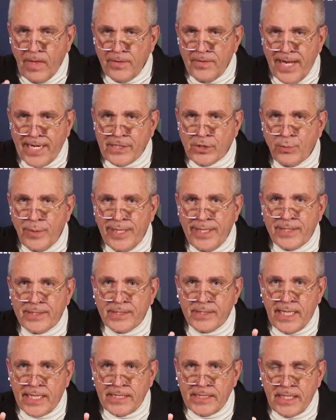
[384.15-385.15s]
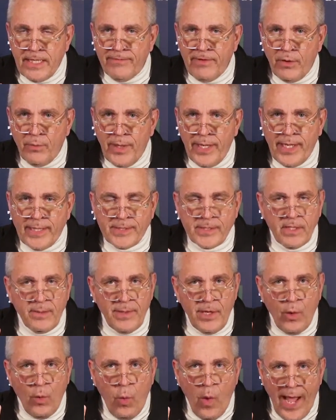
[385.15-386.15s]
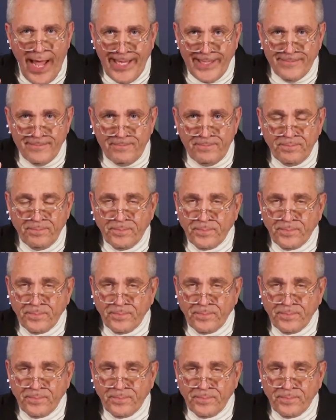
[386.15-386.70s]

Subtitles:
Next week is Thanksgiving week. It's going to be quiet.